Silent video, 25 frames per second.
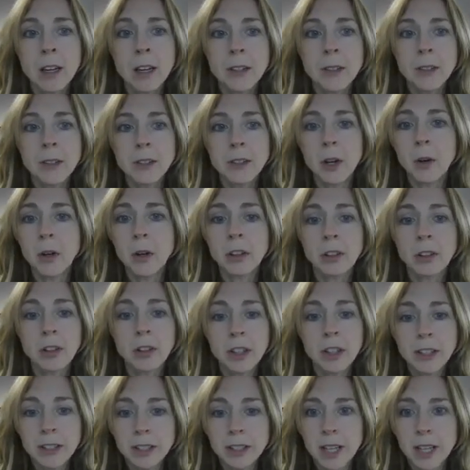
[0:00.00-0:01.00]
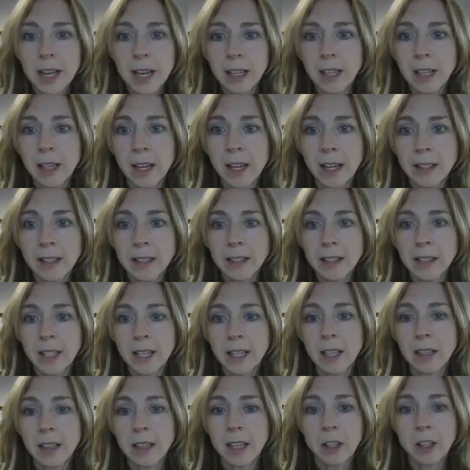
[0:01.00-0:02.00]
So it looks like an
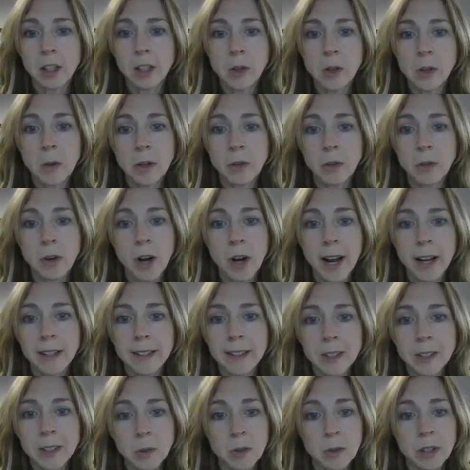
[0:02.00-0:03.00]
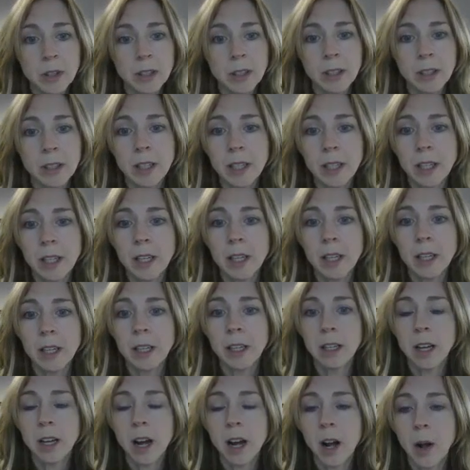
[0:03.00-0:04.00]
essay that you would write. It's written
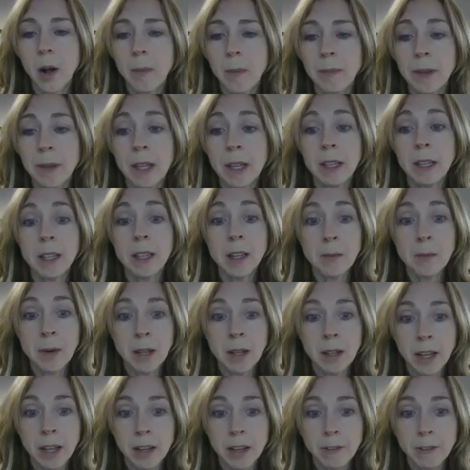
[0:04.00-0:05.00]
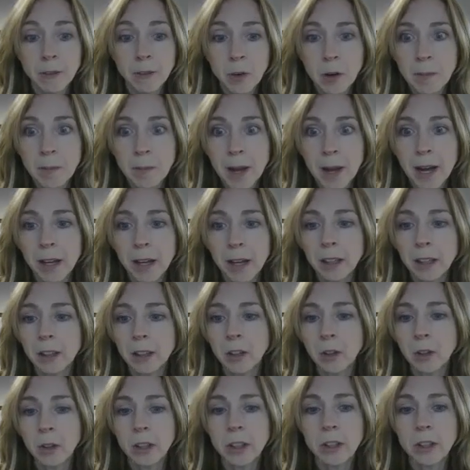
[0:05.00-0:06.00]
in an MLA format.
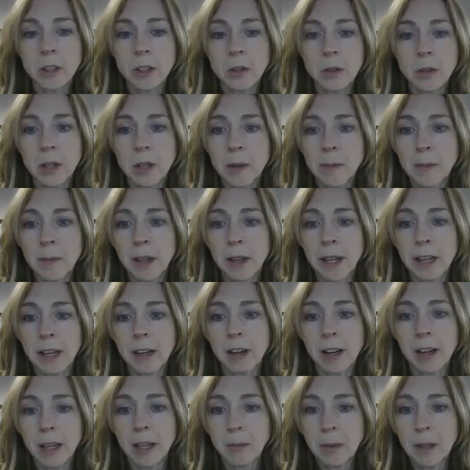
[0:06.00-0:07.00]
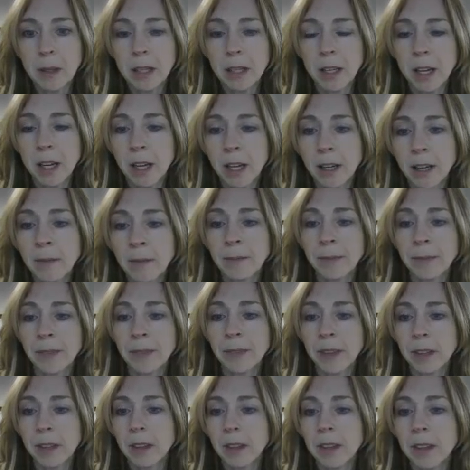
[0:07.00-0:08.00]
You can do MLA or APA
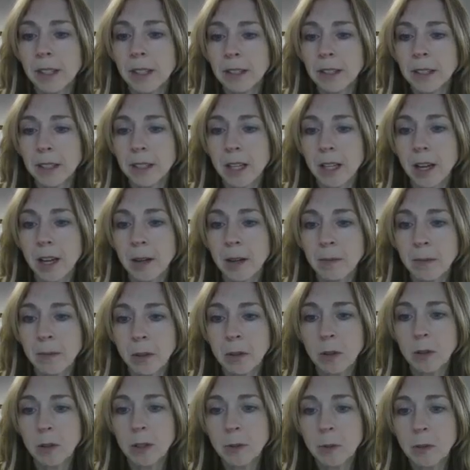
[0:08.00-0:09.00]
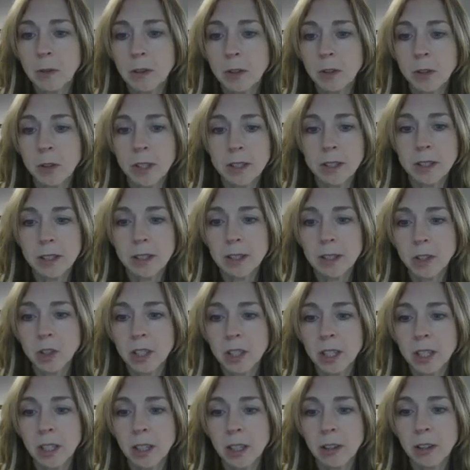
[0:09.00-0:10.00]
this time through as we're
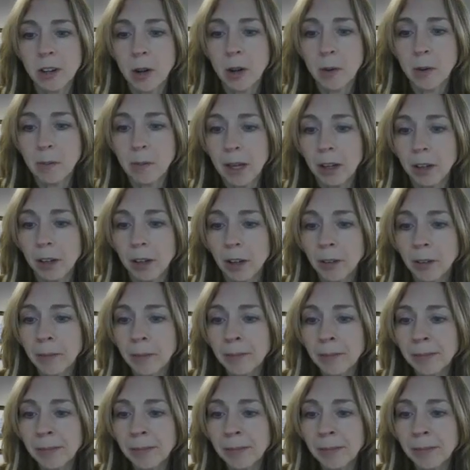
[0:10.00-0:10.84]
transitioning here at Baker.